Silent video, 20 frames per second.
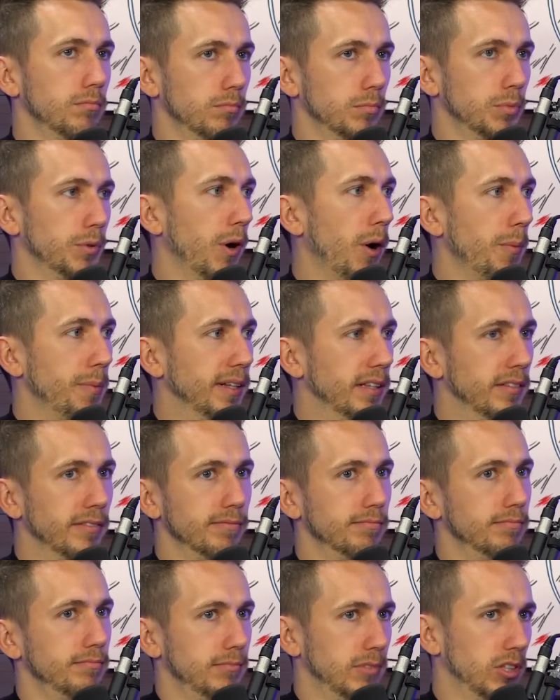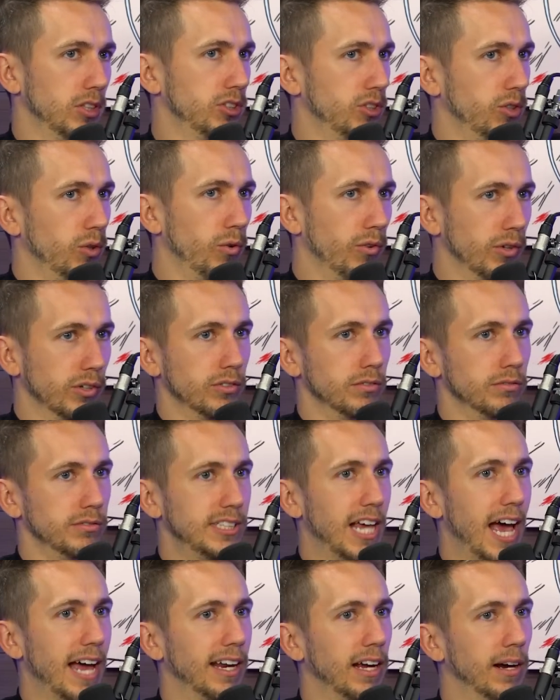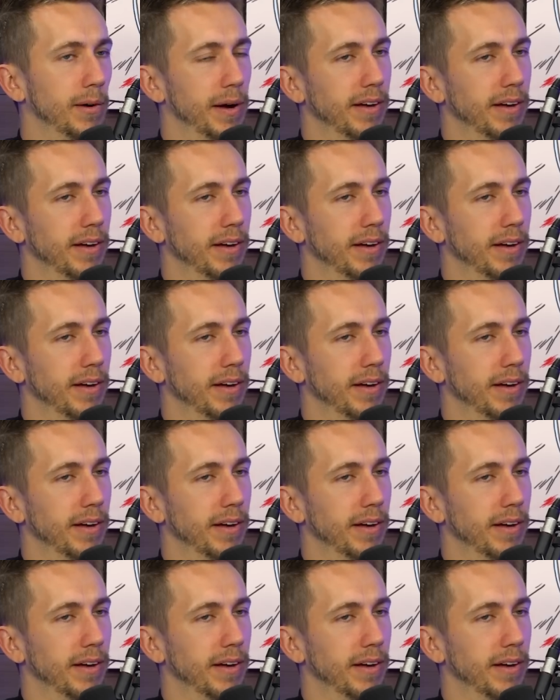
we're opening the store on Saturday or yeah.